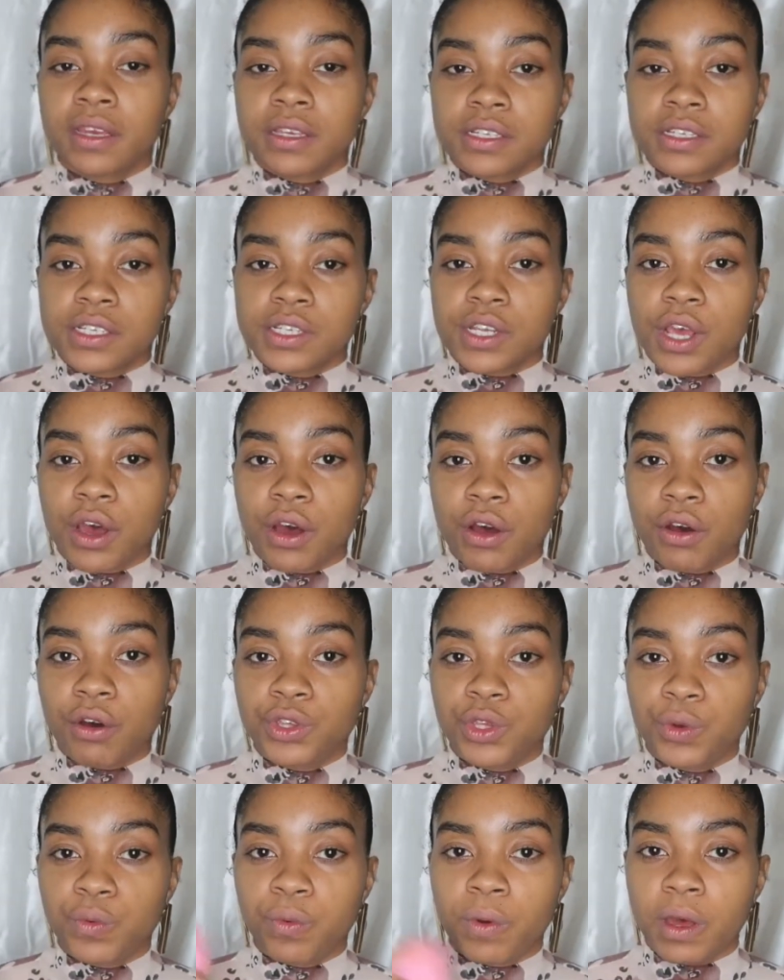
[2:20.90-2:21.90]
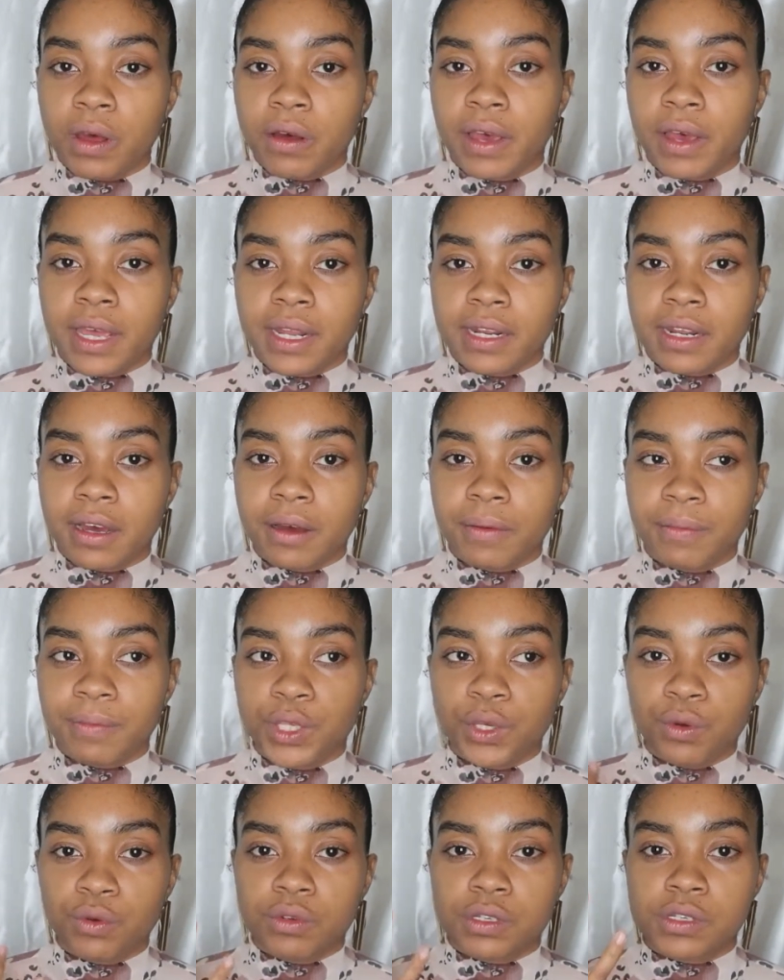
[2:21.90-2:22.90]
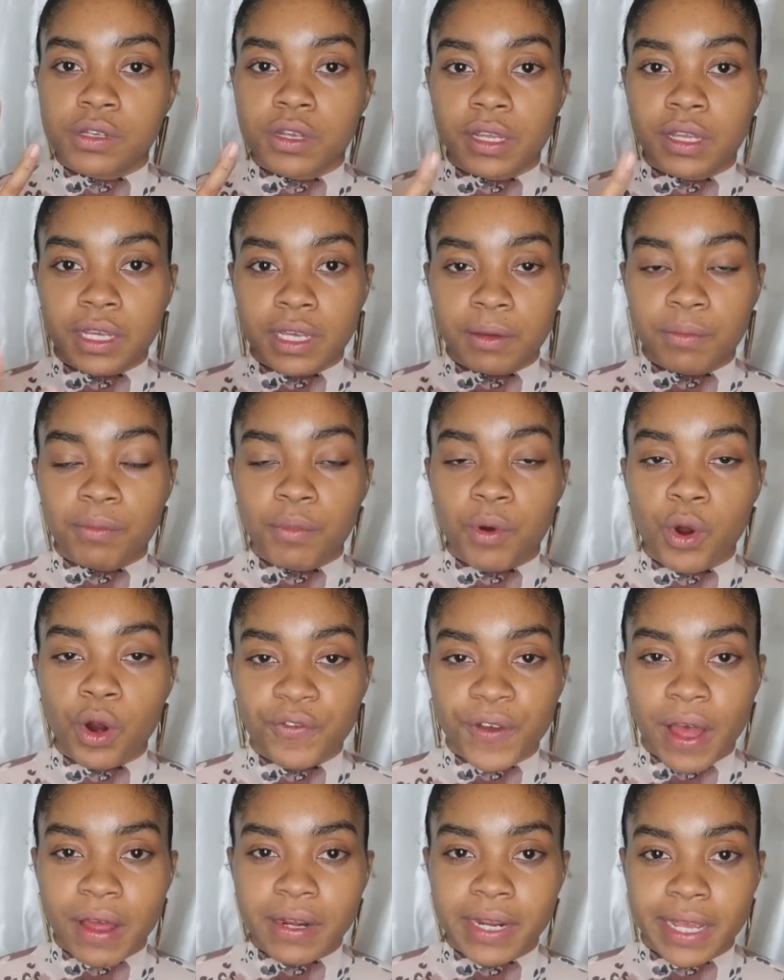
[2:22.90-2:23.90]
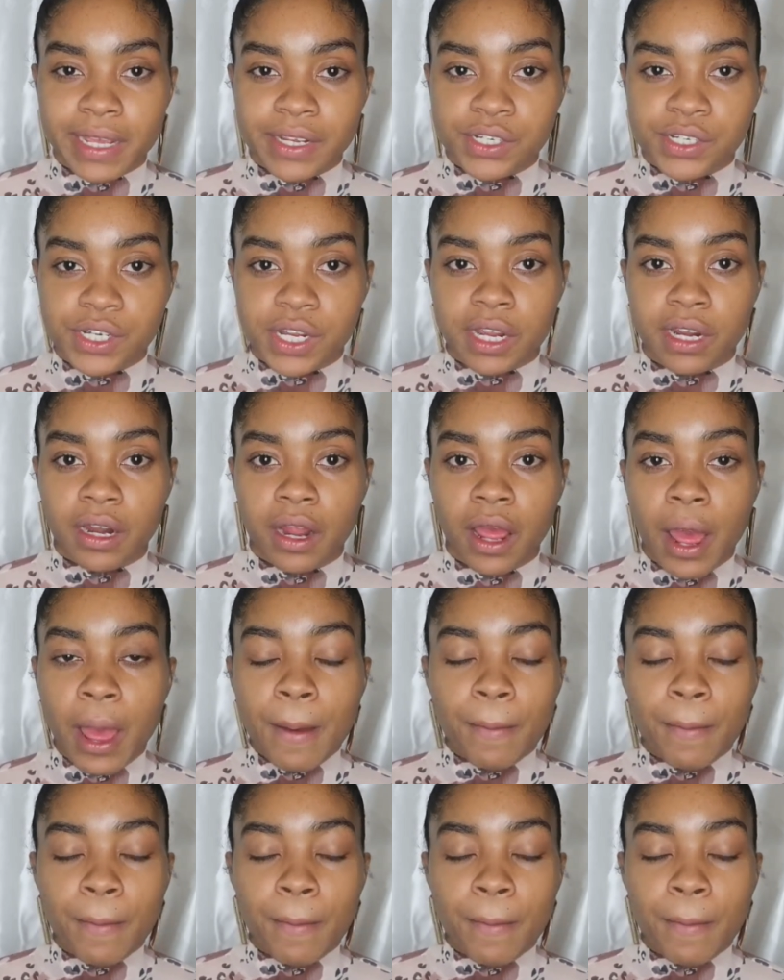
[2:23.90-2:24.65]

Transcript: So you will end up using more foundation,